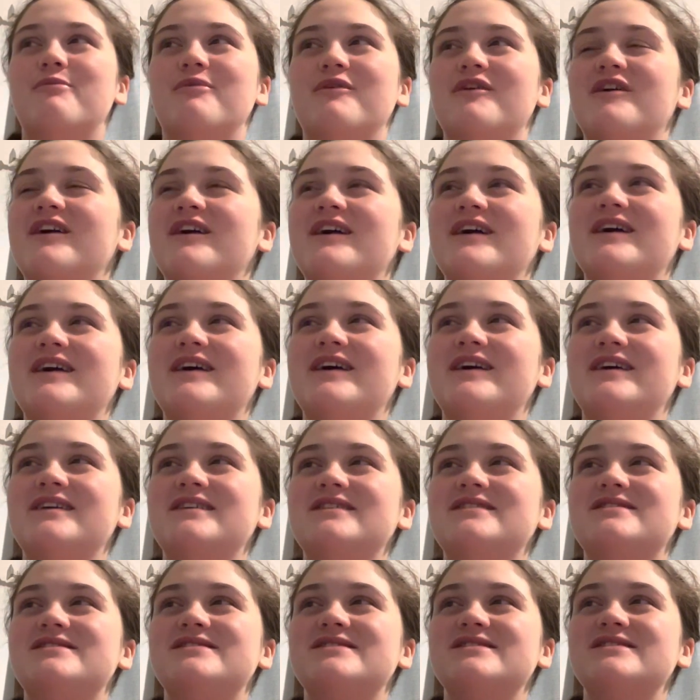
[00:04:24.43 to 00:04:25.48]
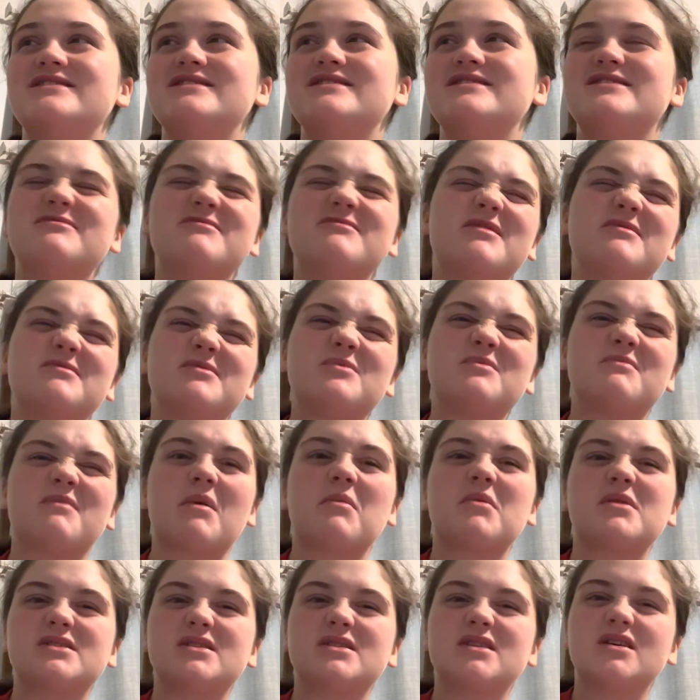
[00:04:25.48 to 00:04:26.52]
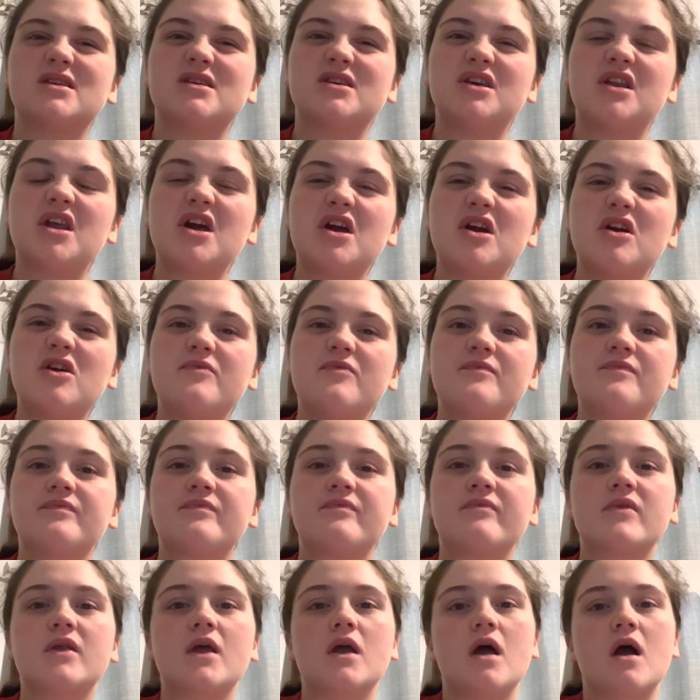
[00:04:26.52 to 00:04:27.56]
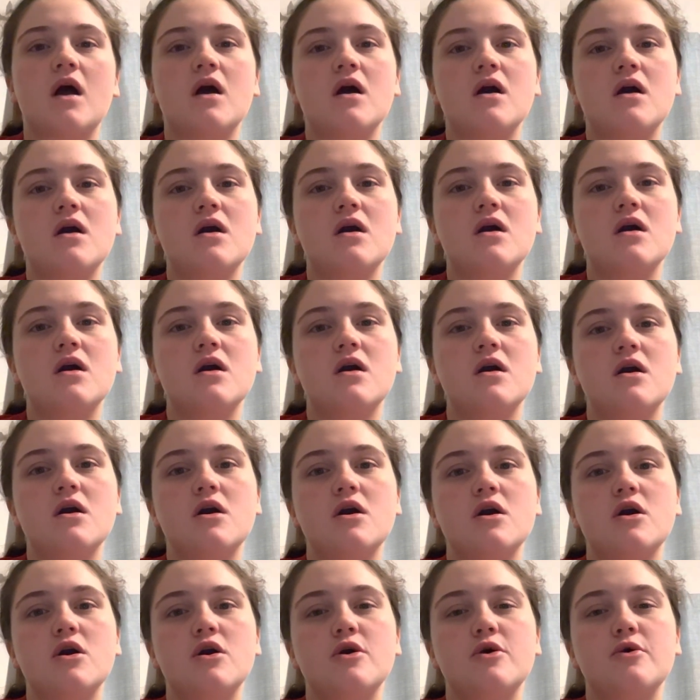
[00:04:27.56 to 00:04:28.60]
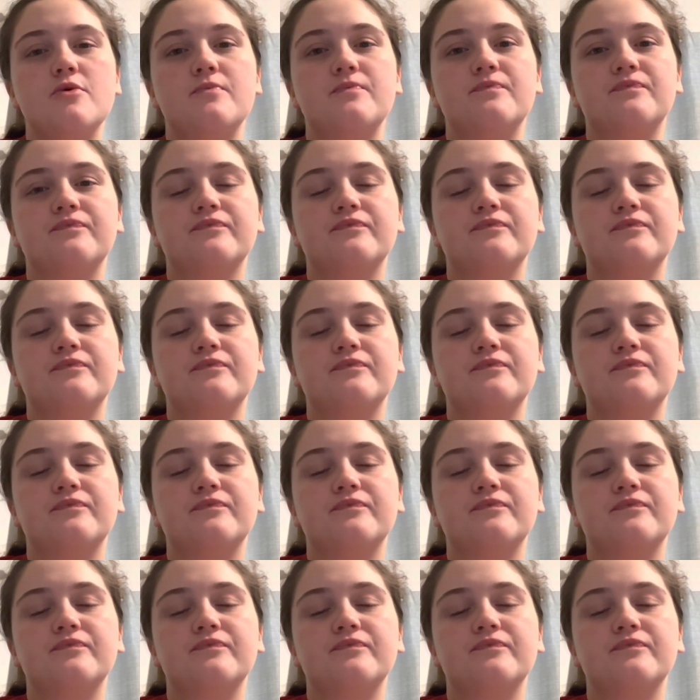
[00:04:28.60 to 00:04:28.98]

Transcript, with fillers: but sometimes it would make me sick, you know? Um,